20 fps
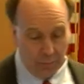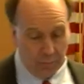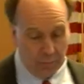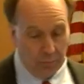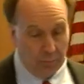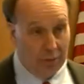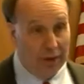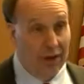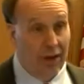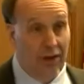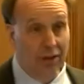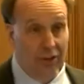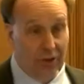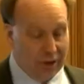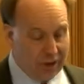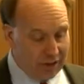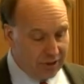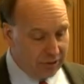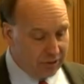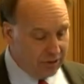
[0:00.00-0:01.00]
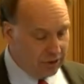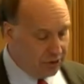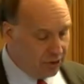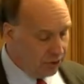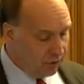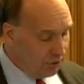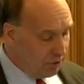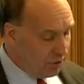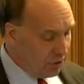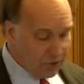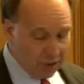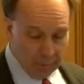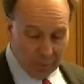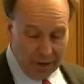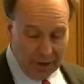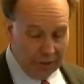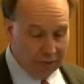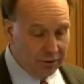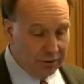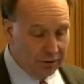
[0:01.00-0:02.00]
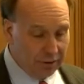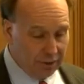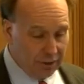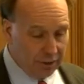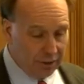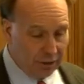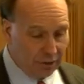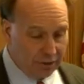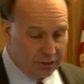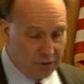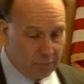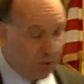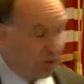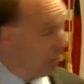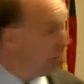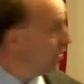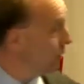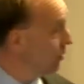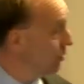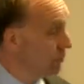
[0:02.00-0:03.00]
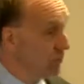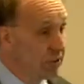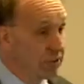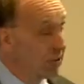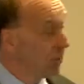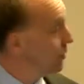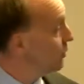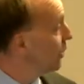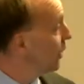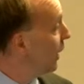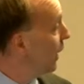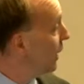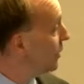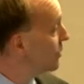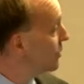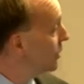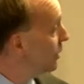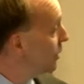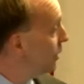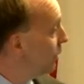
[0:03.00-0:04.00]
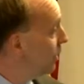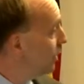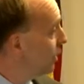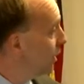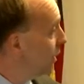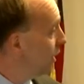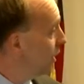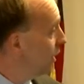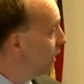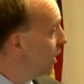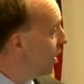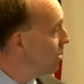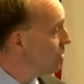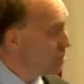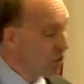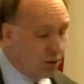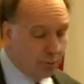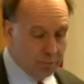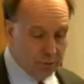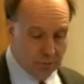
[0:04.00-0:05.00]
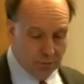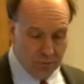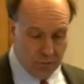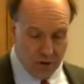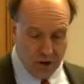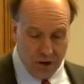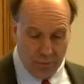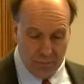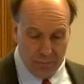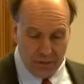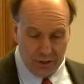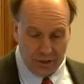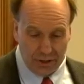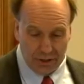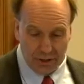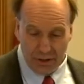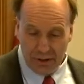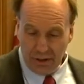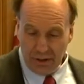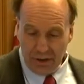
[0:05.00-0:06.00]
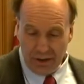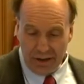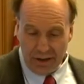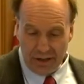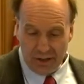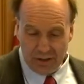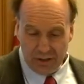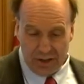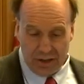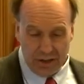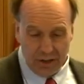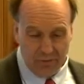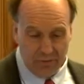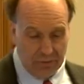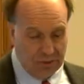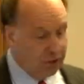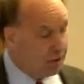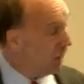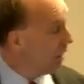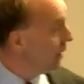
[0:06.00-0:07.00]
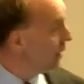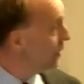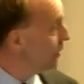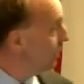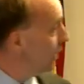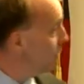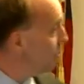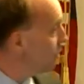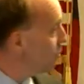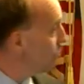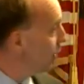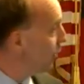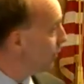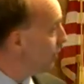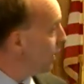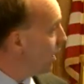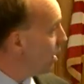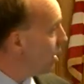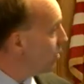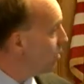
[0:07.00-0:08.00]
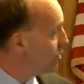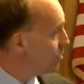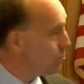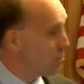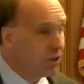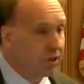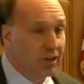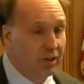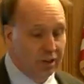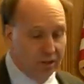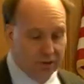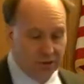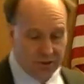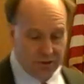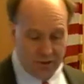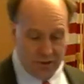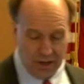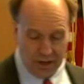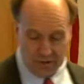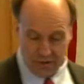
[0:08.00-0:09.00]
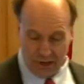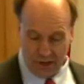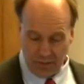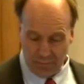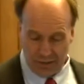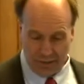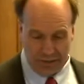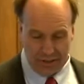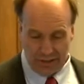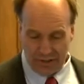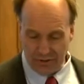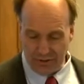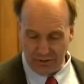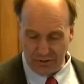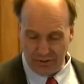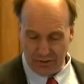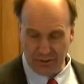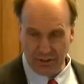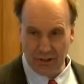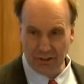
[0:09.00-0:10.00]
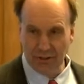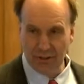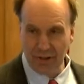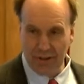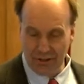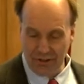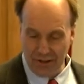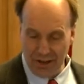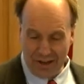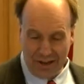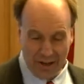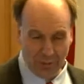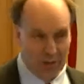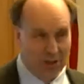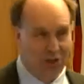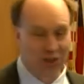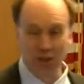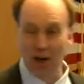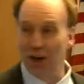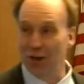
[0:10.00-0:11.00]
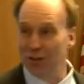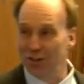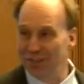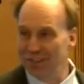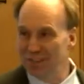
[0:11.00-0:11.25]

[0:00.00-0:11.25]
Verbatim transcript: by undergraduate students in my uh, experimental physics class. Uh, ours don't perform uh, at a state-of-the-art level, but they are as pretty as, as anybody else's. So I thought I would show,